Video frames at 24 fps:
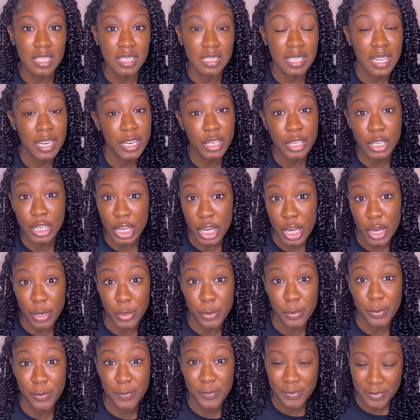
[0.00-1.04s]
Let it
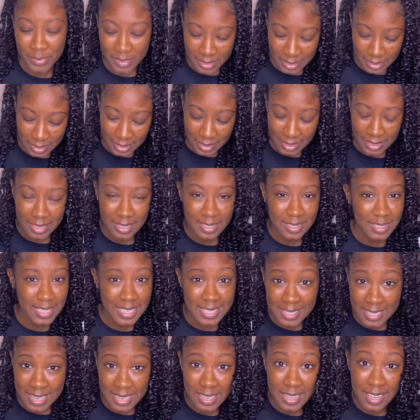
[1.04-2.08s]
go.
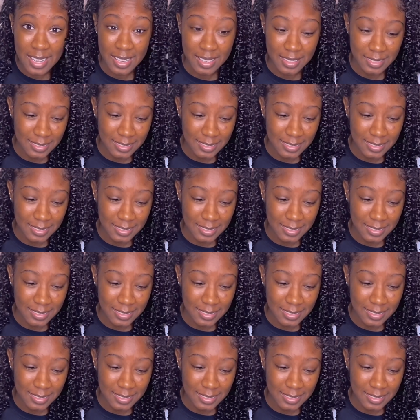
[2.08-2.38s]
That's not it.